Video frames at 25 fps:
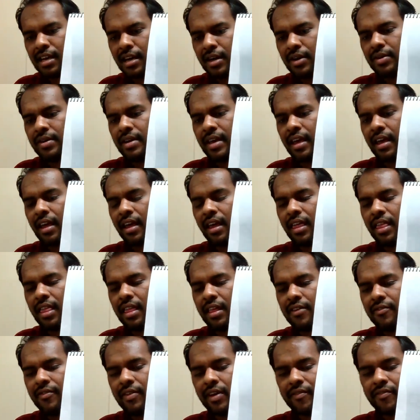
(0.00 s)
Okay,
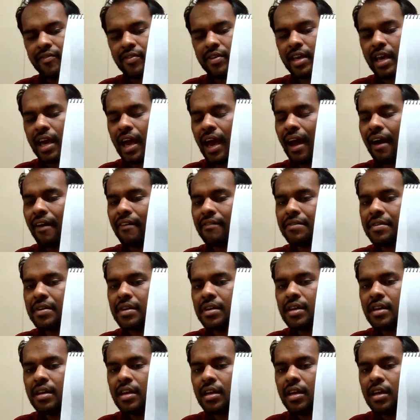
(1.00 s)
where we have
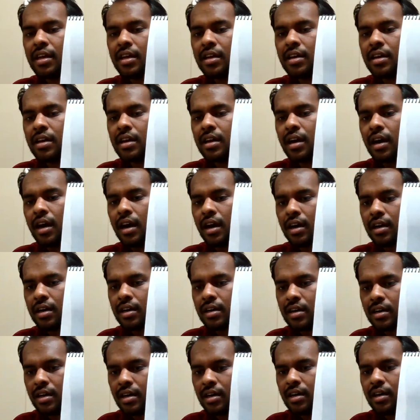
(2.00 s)
a
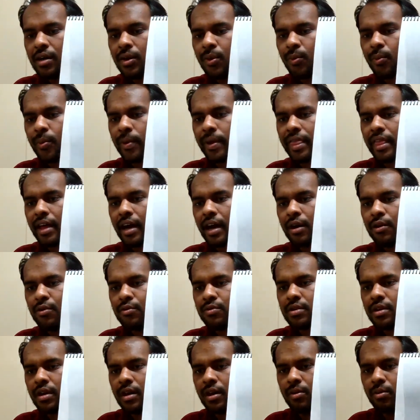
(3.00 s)
k
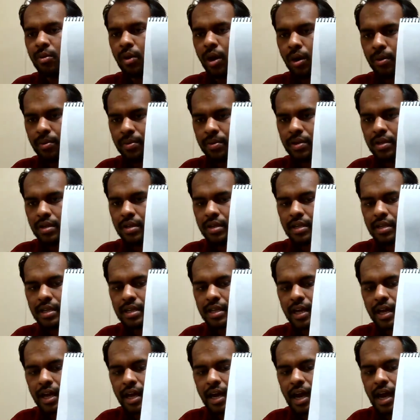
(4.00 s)
without a vowel
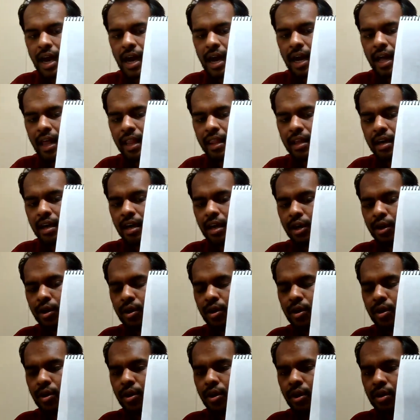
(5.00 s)
and a
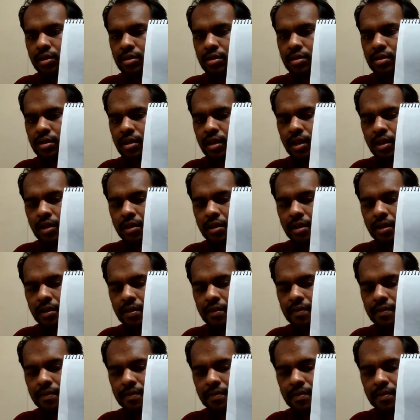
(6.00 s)

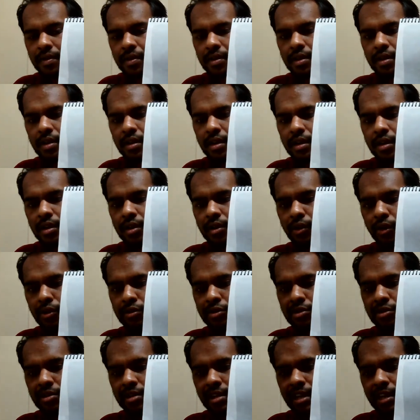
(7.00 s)
consecutive
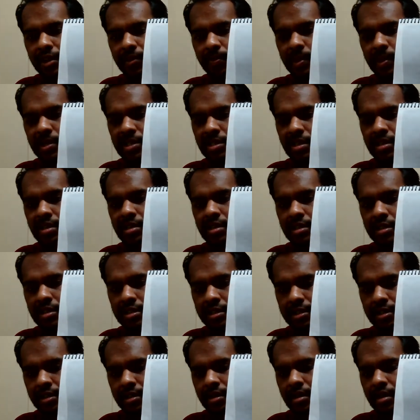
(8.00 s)
consonant, which is
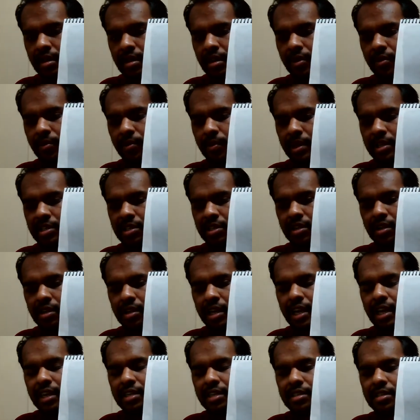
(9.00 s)
s, which
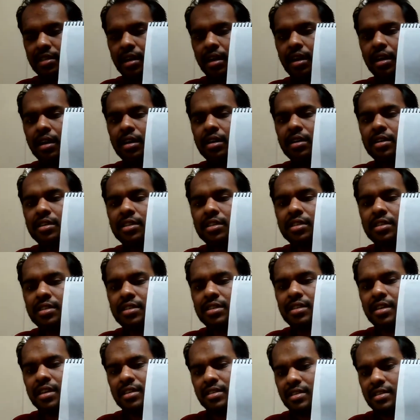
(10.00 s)
creates a
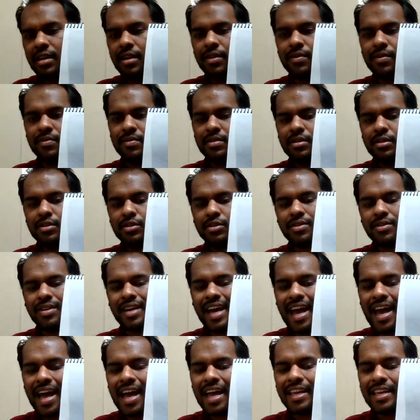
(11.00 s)
x sound.
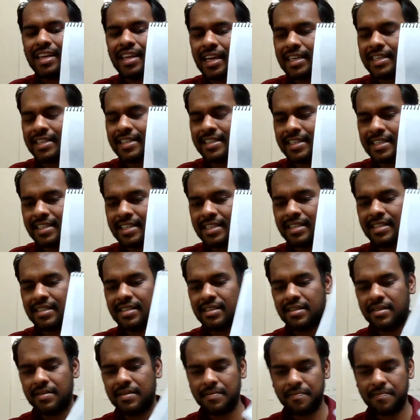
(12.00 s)
Alex.